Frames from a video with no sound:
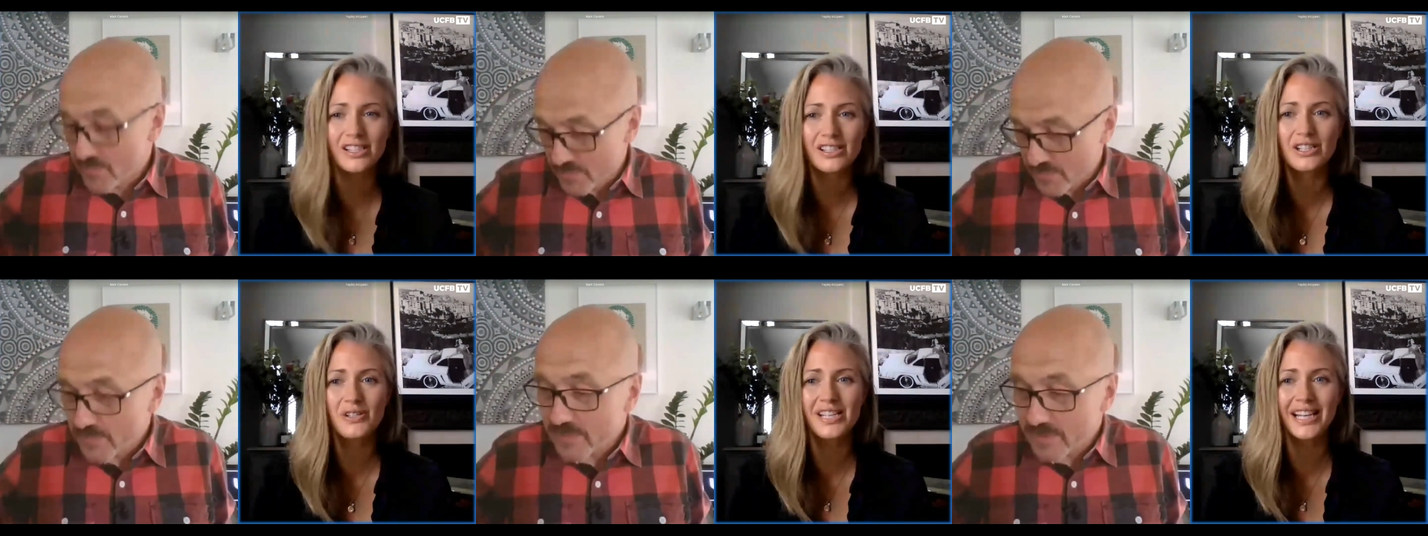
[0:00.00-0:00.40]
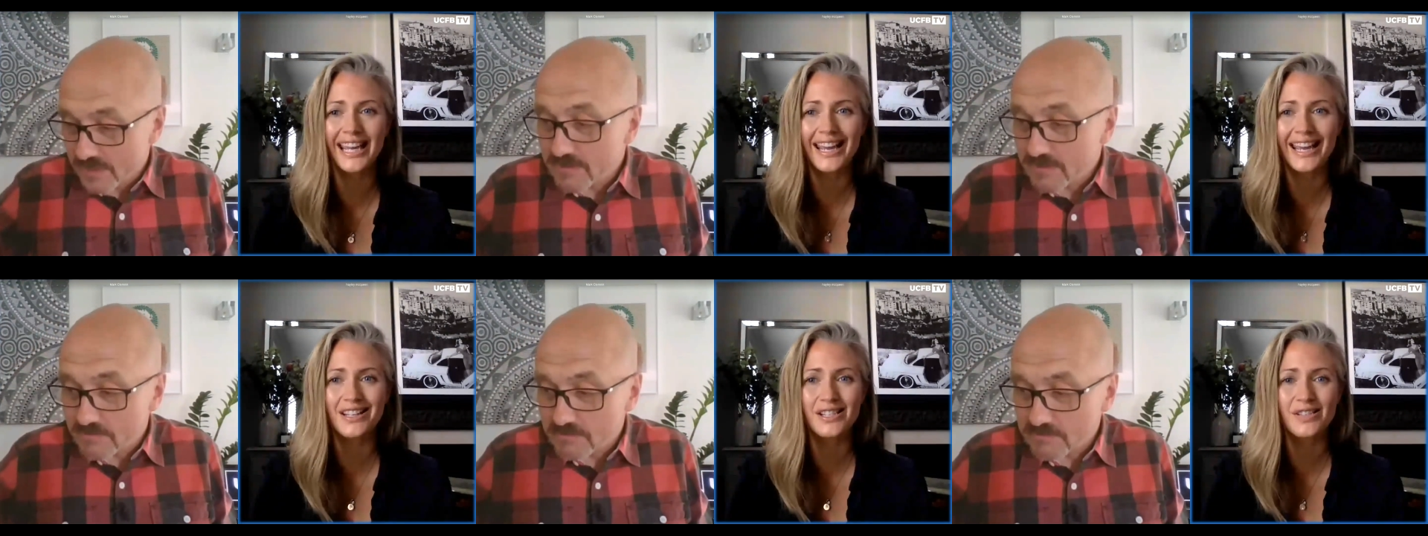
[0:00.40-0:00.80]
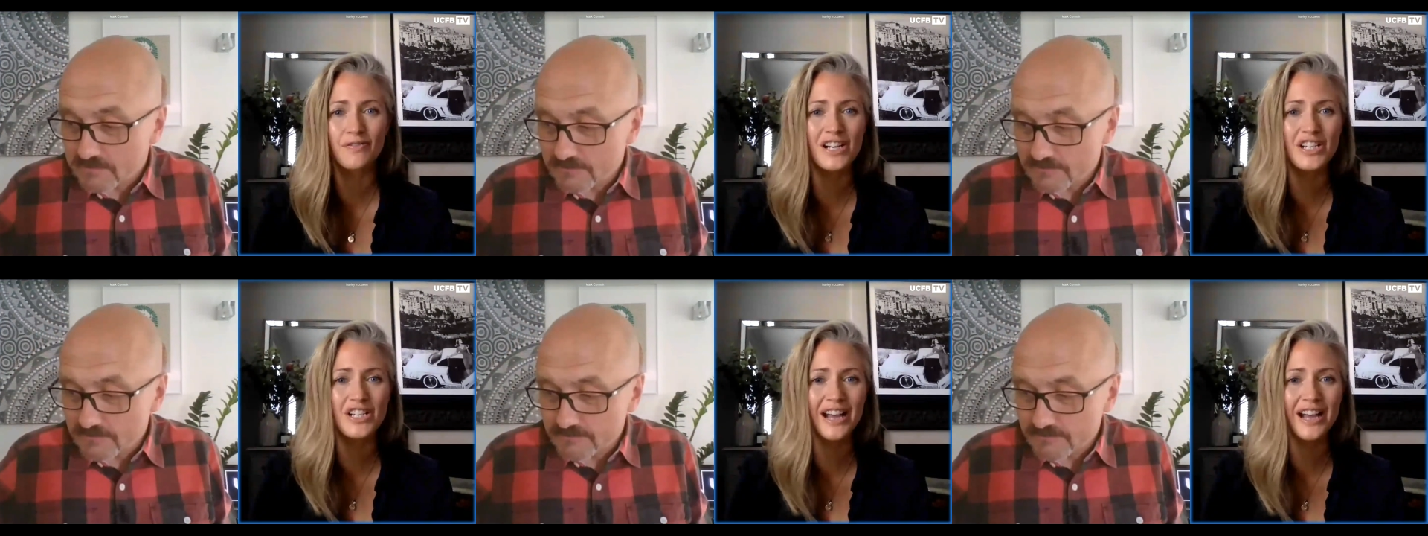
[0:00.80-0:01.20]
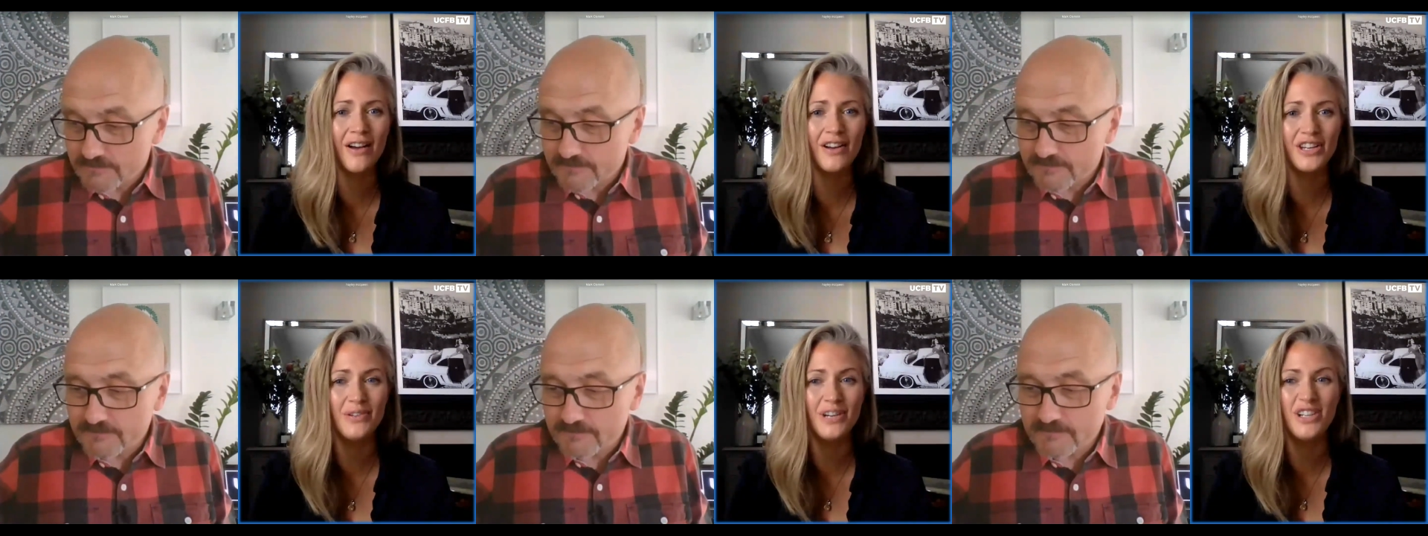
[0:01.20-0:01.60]
Speaker 1: loads of kids, fresh out of
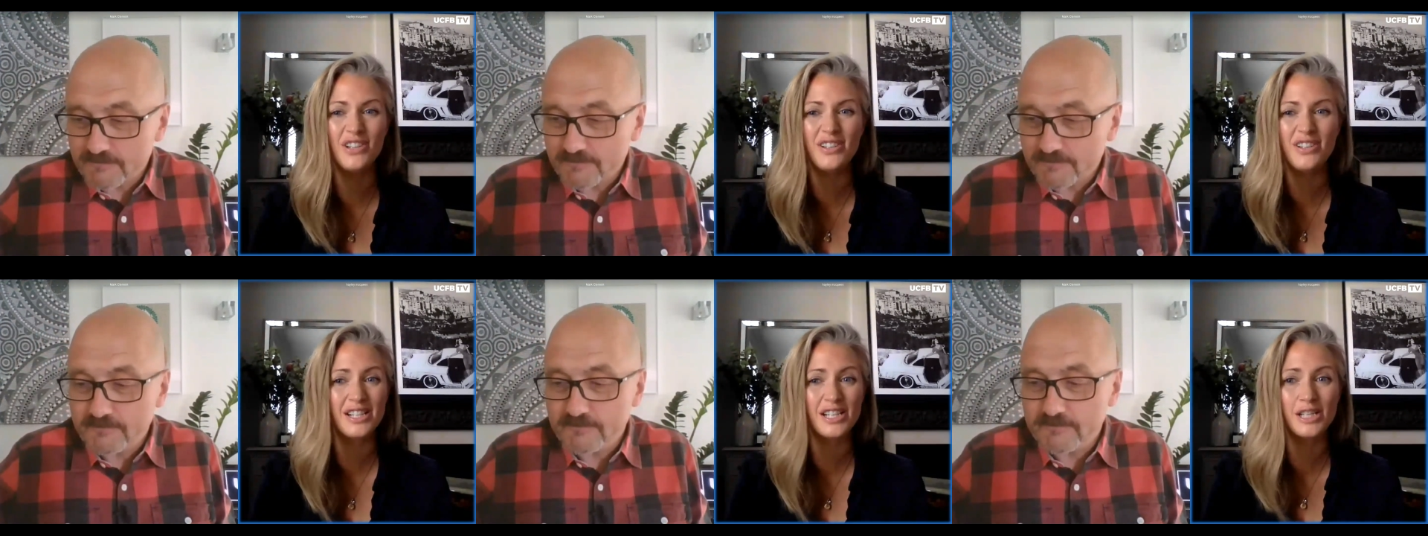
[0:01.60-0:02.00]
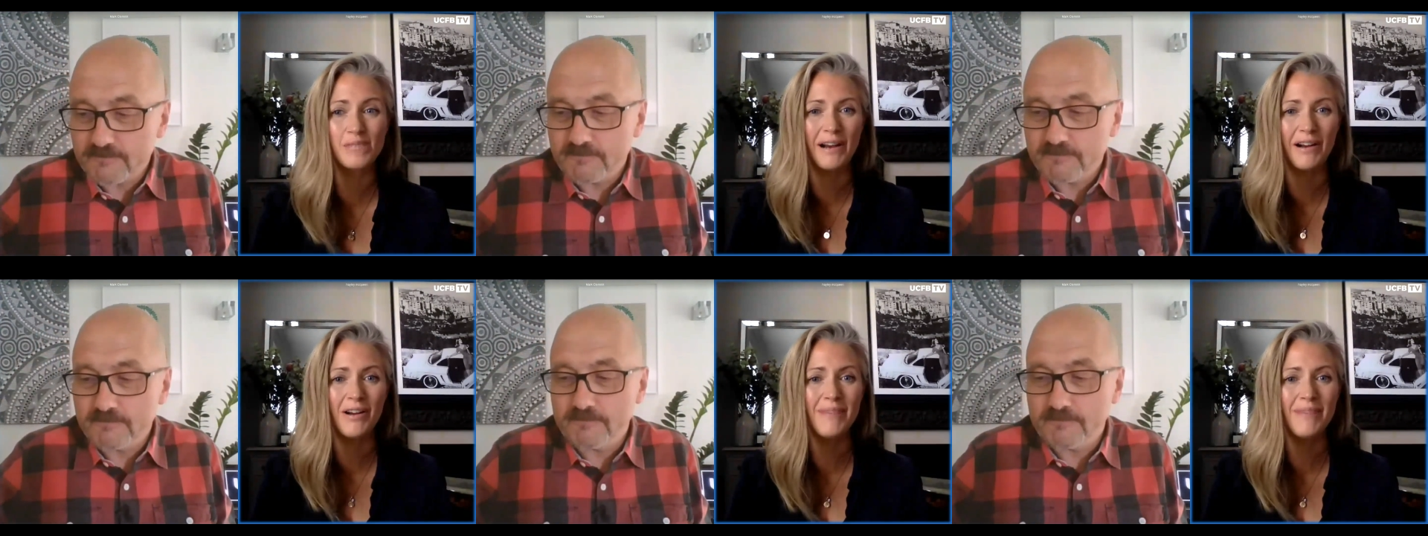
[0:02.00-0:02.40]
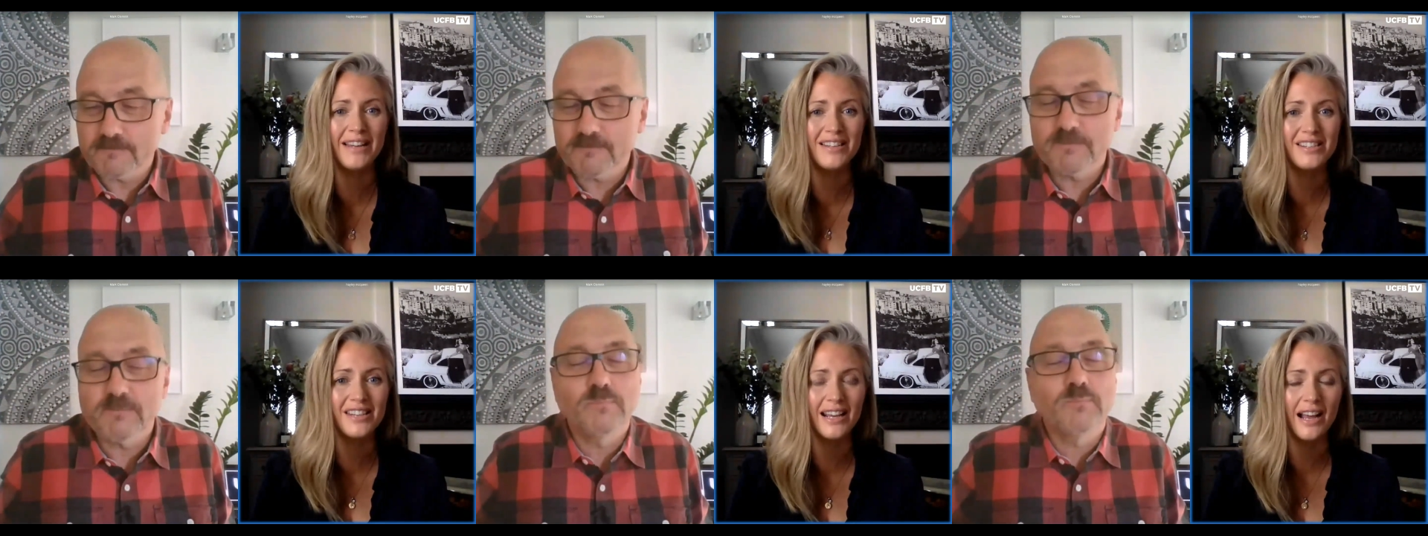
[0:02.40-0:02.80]
uni, just experimenting.